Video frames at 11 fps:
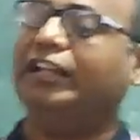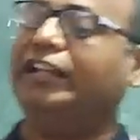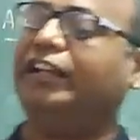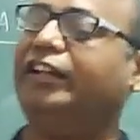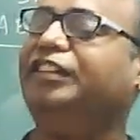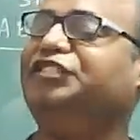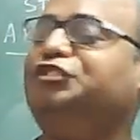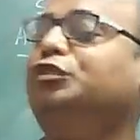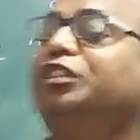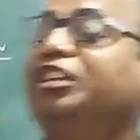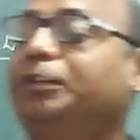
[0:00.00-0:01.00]
and again.
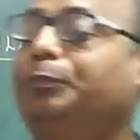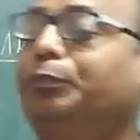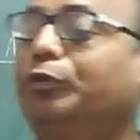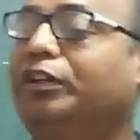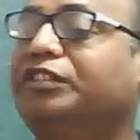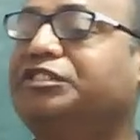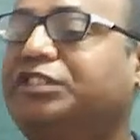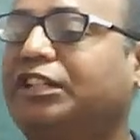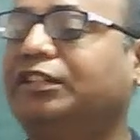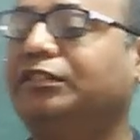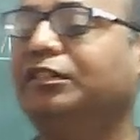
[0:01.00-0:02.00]
So
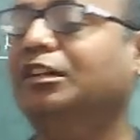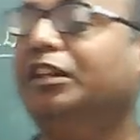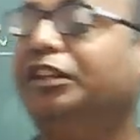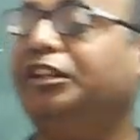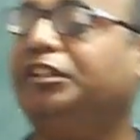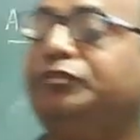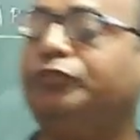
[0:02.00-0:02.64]
reproduction. It is